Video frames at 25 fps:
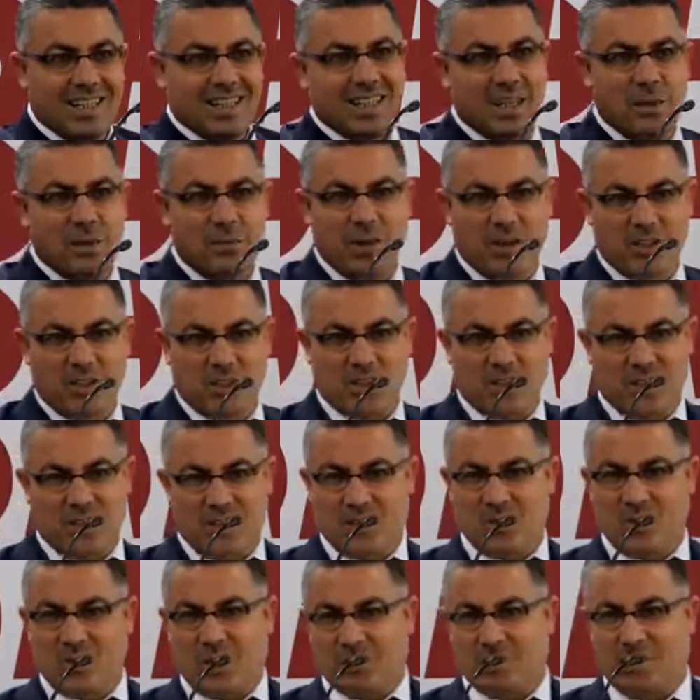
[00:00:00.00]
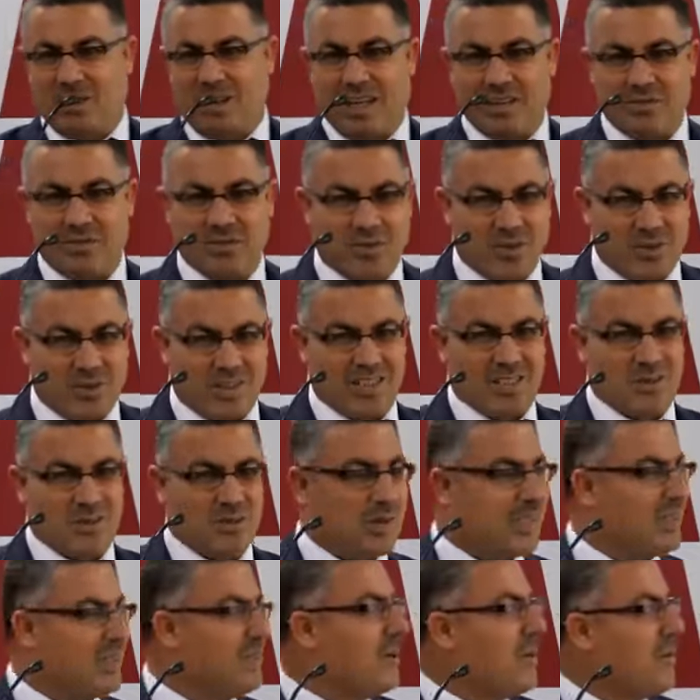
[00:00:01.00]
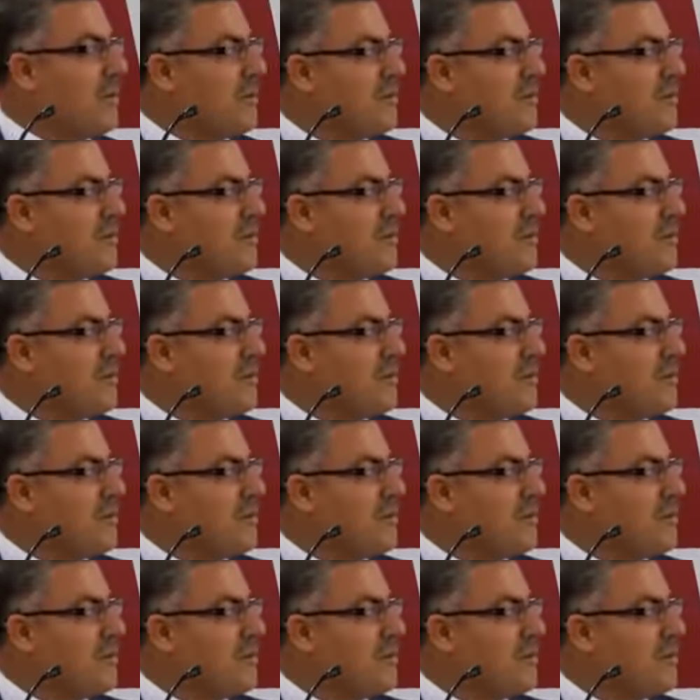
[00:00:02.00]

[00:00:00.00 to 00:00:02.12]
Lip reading: the picture to apply for this one.